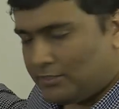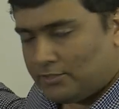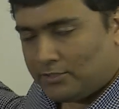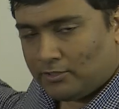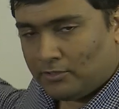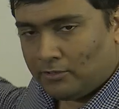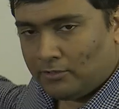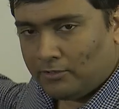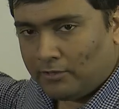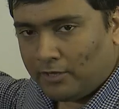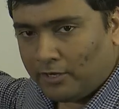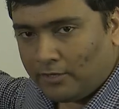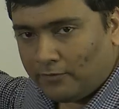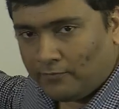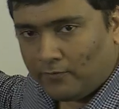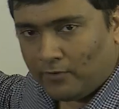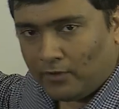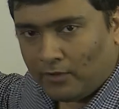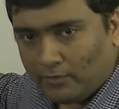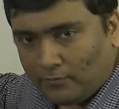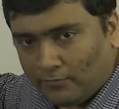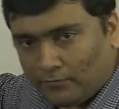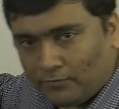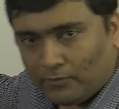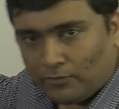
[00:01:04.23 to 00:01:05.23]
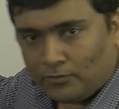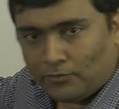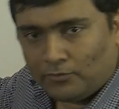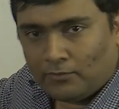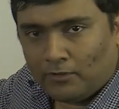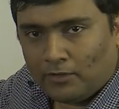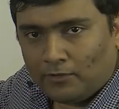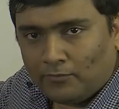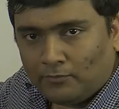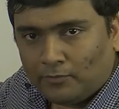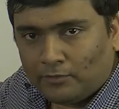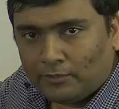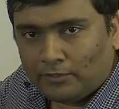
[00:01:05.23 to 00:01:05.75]
solenoid valve for
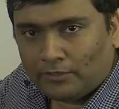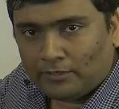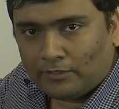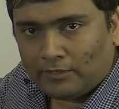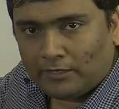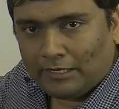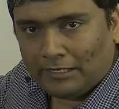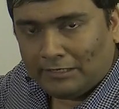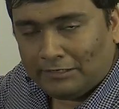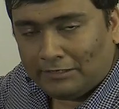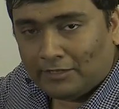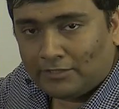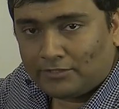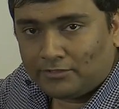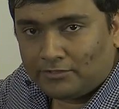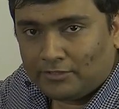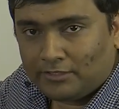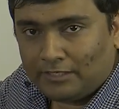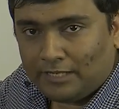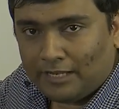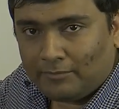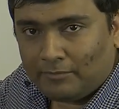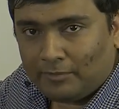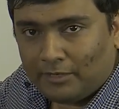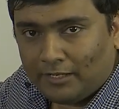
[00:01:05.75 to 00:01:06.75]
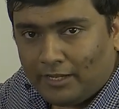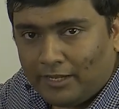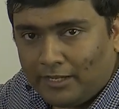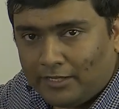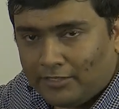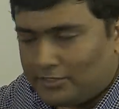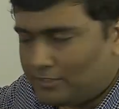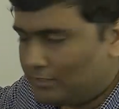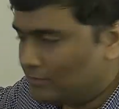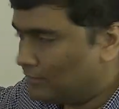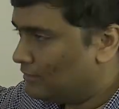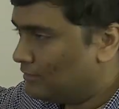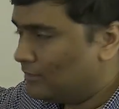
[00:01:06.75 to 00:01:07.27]
12-volt industrial
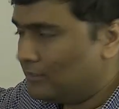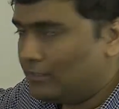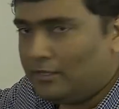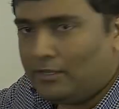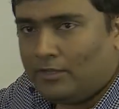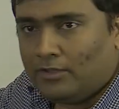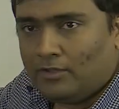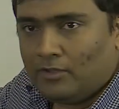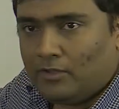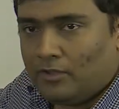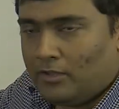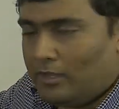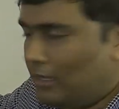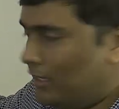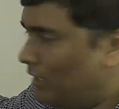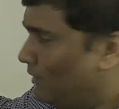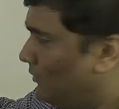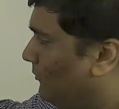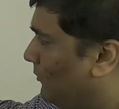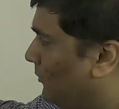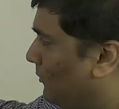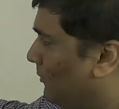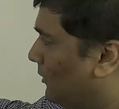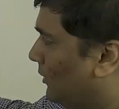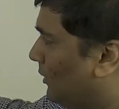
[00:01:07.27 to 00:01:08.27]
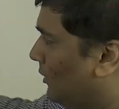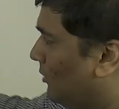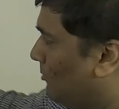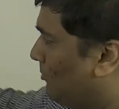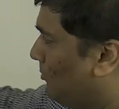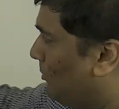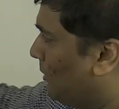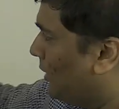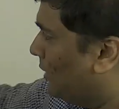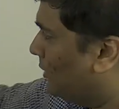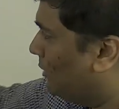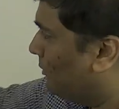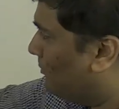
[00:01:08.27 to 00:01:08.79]
application, and we will
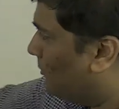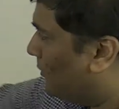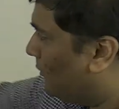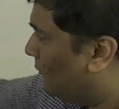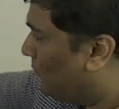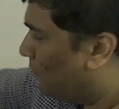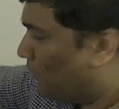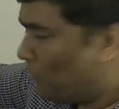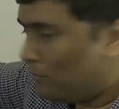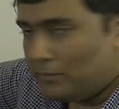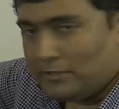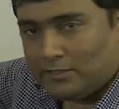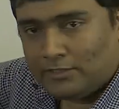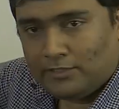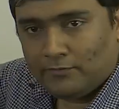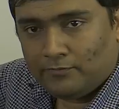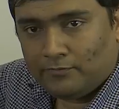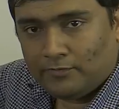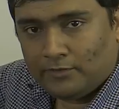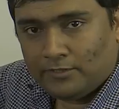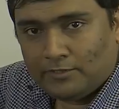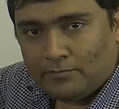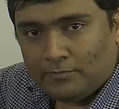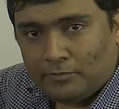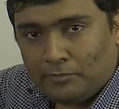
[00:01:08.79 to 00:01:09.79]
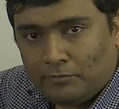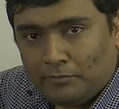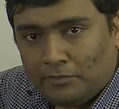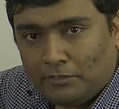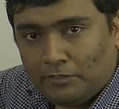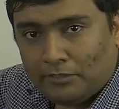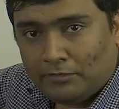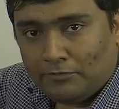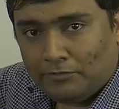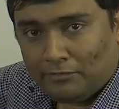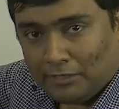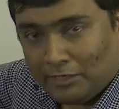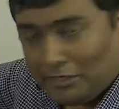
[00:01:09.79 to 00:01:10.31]
compare the performance difference between
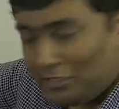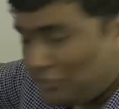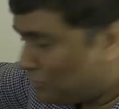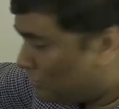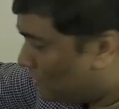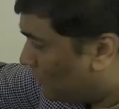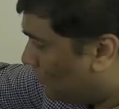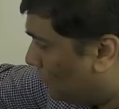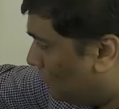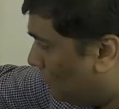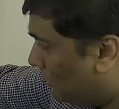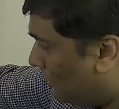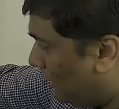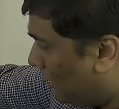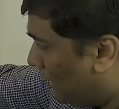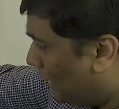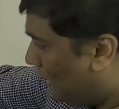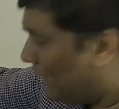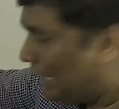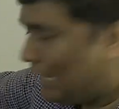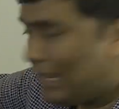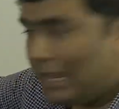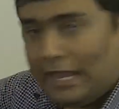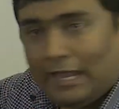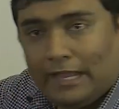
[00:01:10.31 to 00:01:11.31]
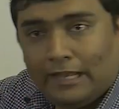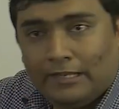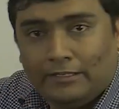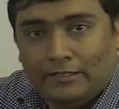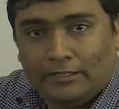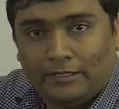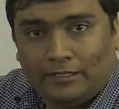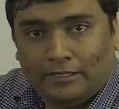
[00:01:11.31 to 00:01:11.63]
the traditional relay and the